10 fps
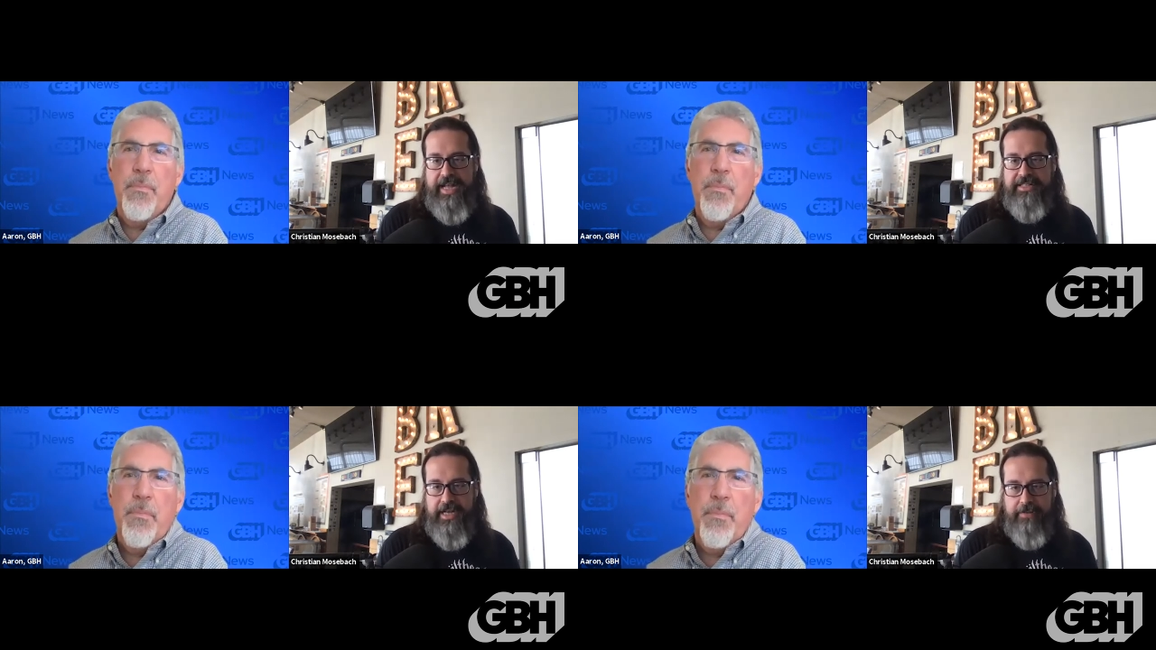
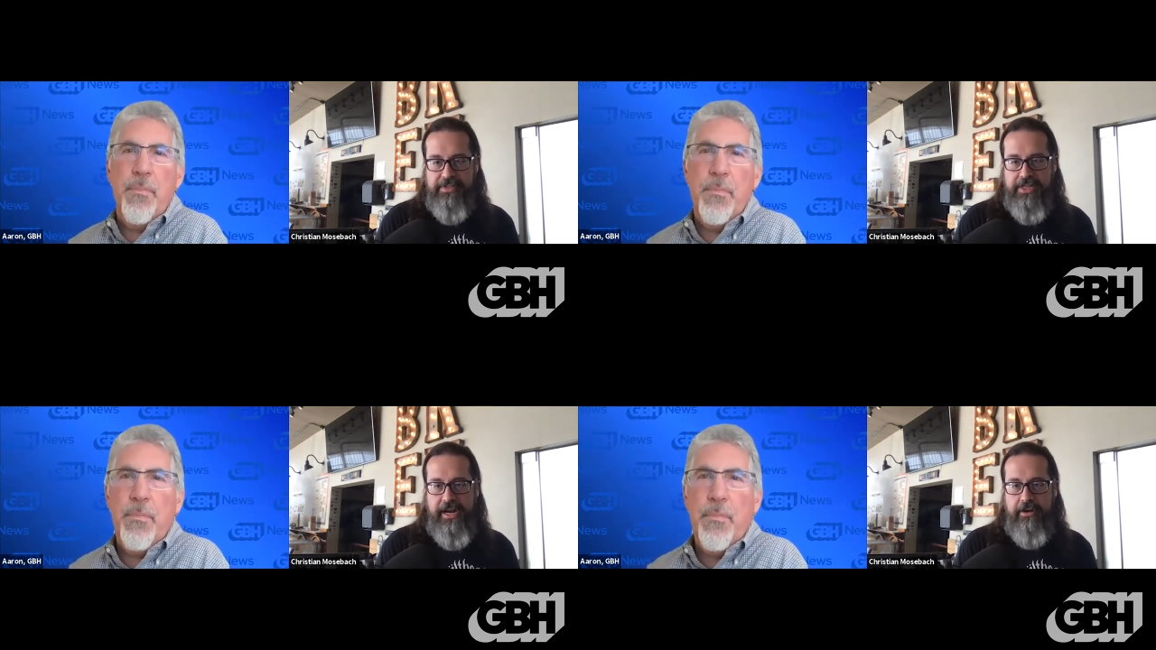Speaker 1: uh,
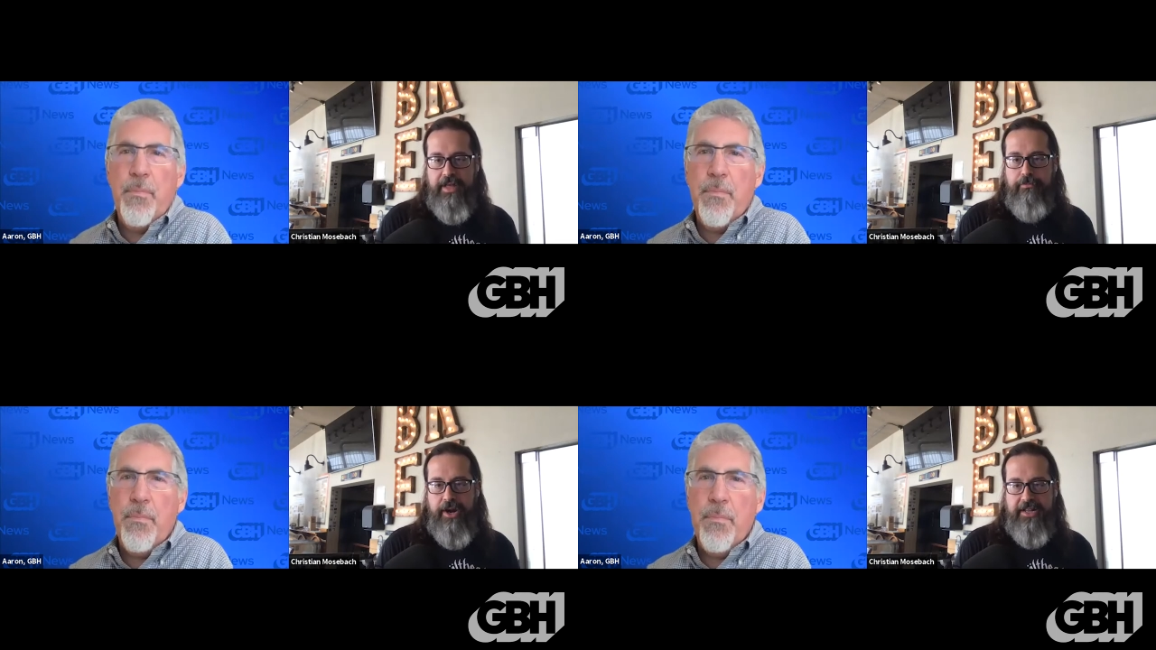there's
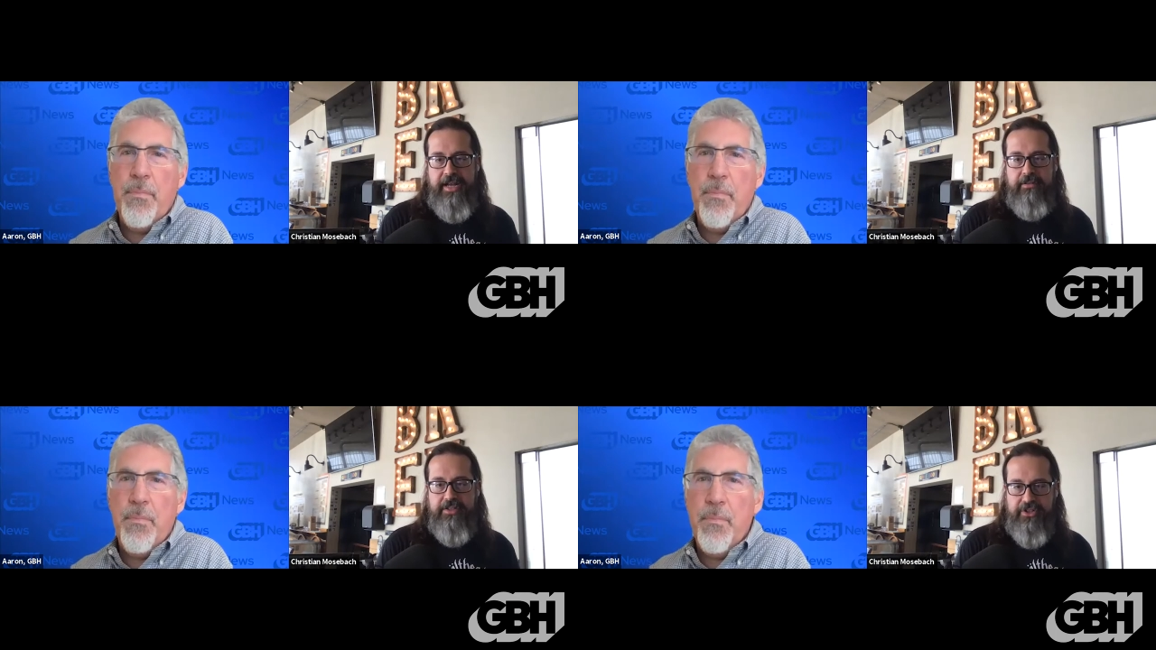enzymes in
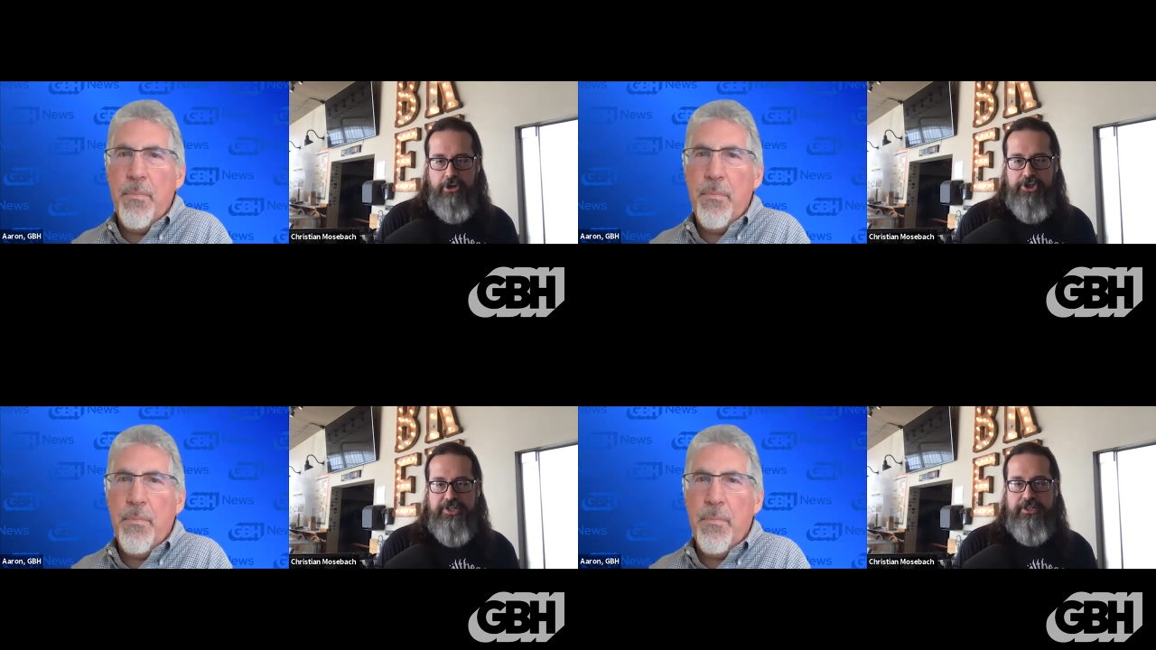there that
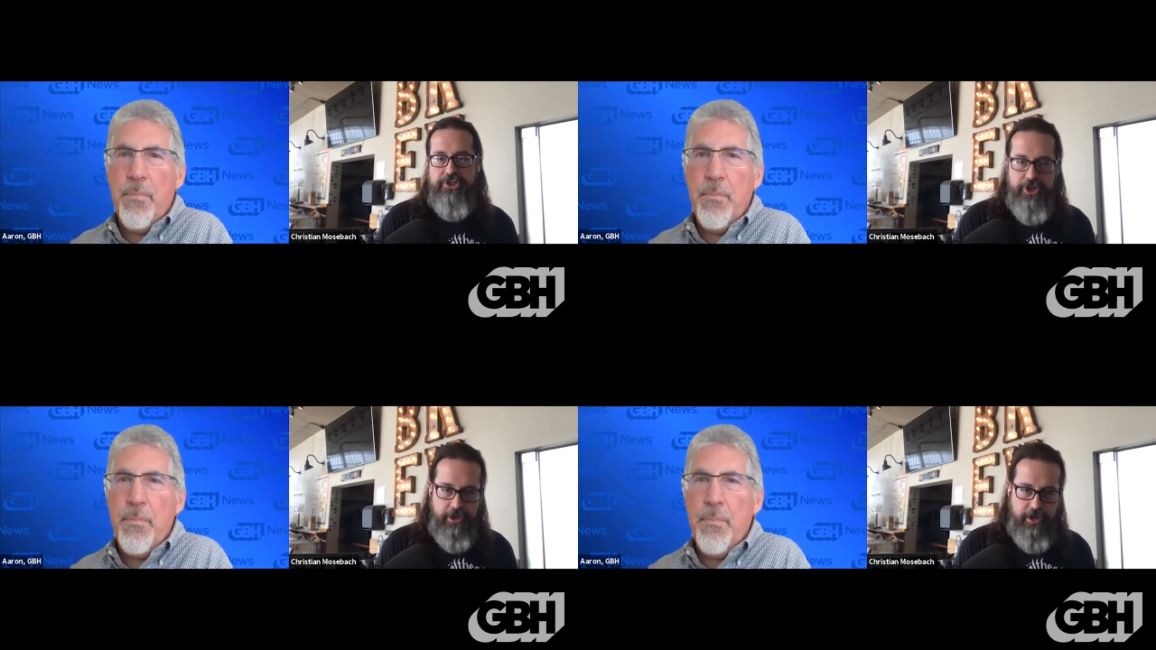break down the
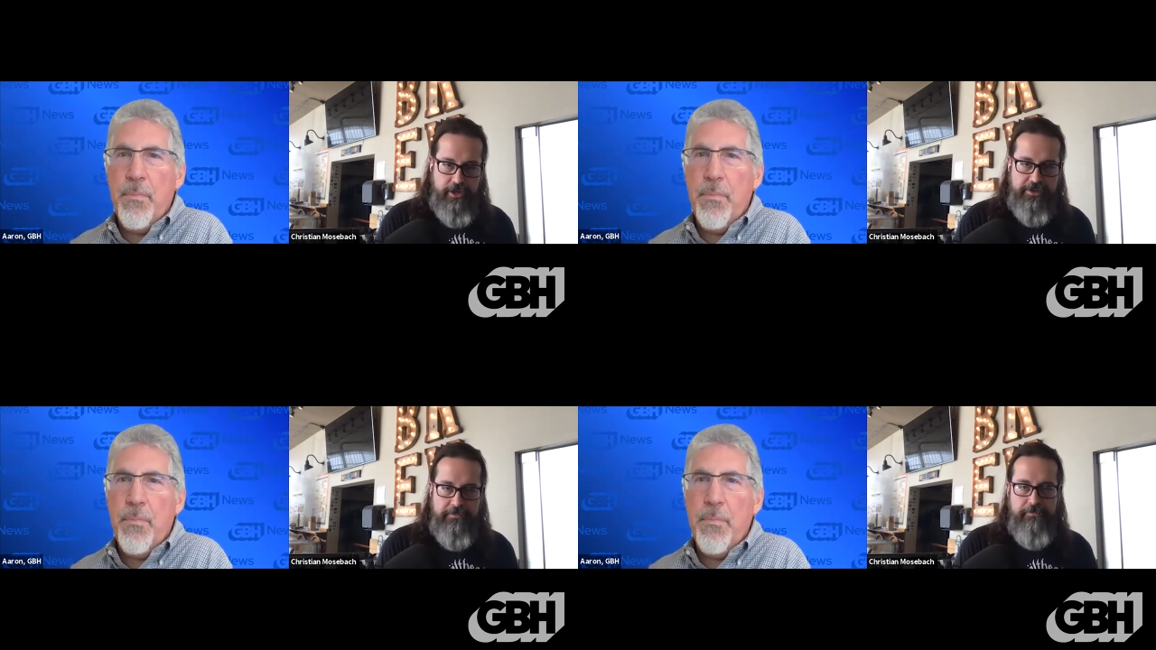starches and
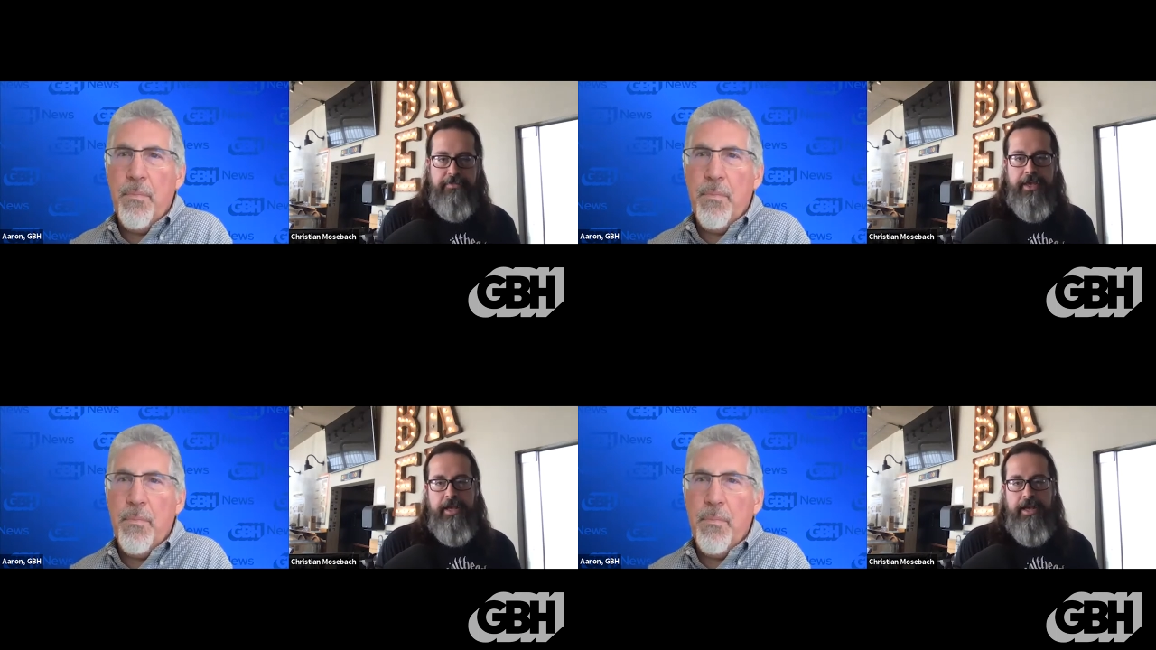the
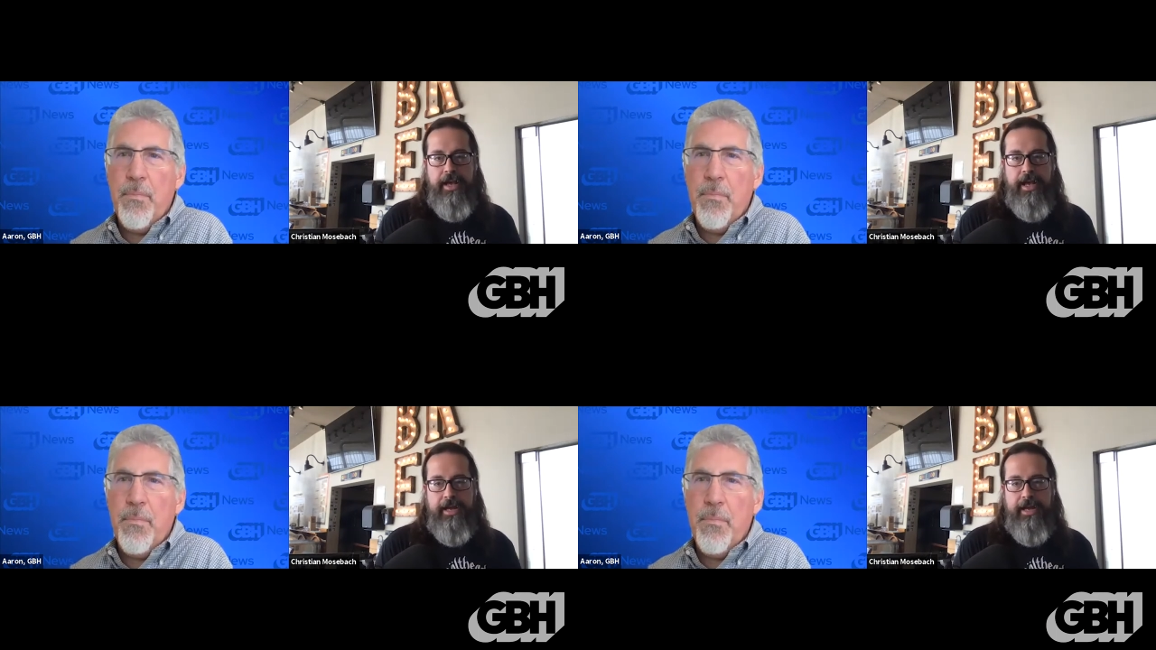sugars.